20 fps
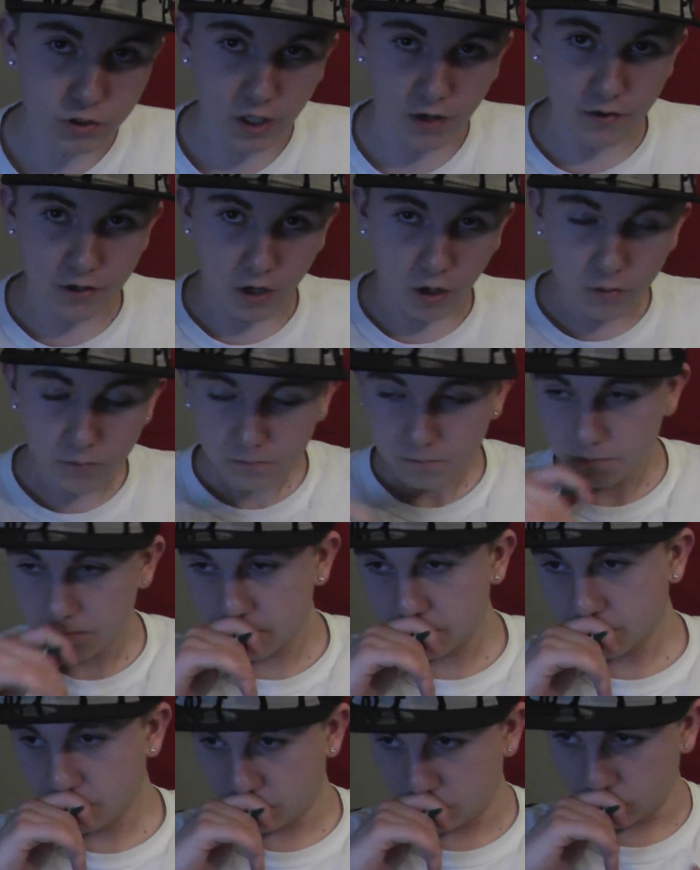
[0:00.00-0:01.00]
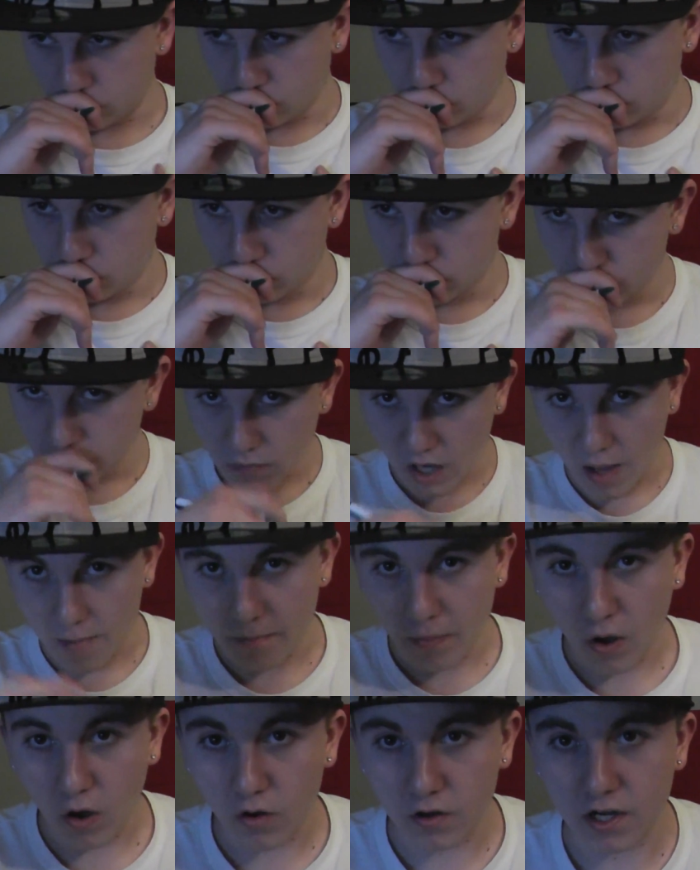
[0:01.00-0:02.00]
Jericho
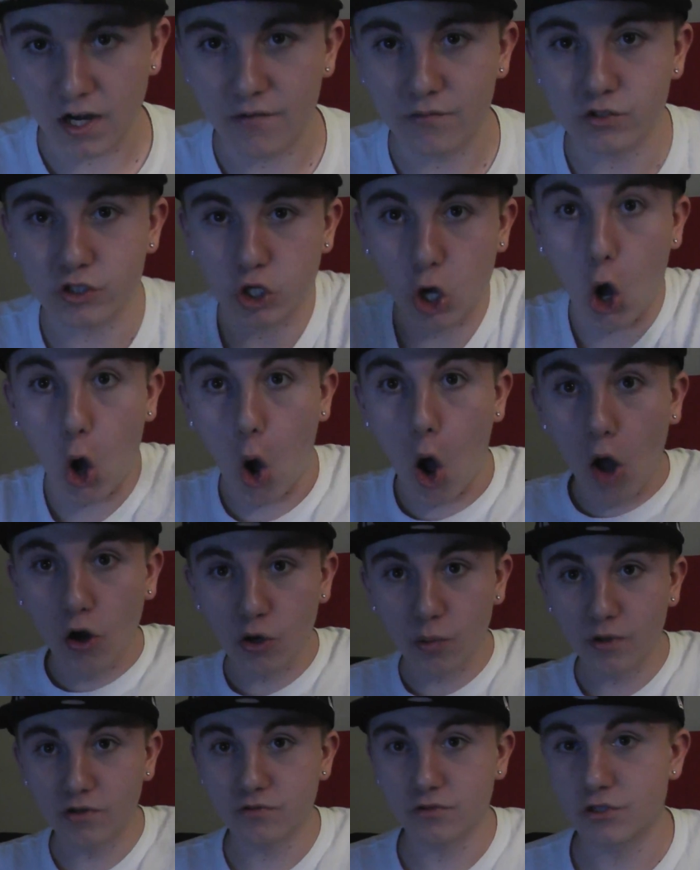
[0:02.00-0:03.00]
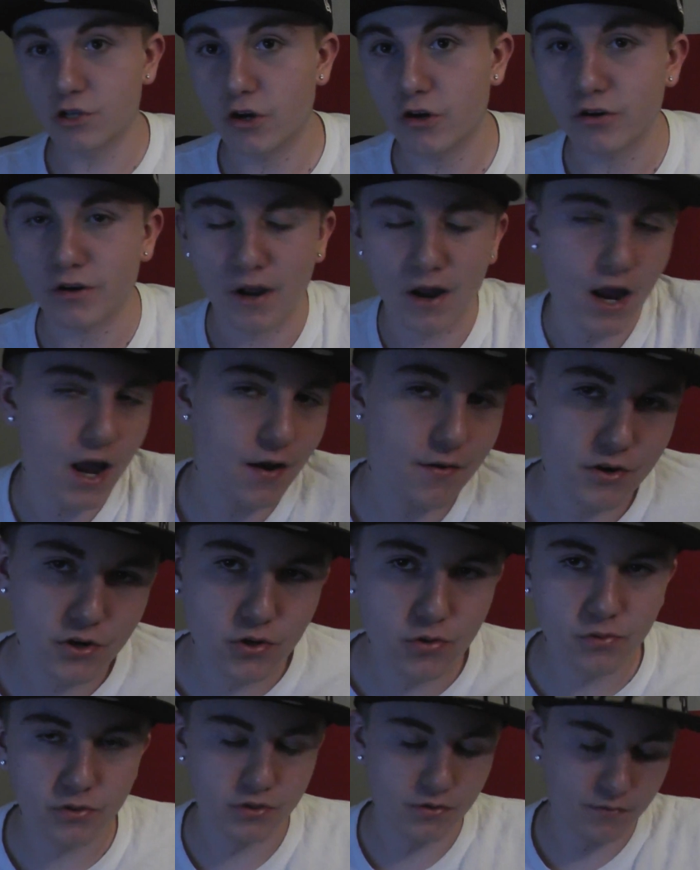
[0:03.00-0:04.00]
and Punk, and everyone's like, oh, I don't know when he's returning. I already knew he was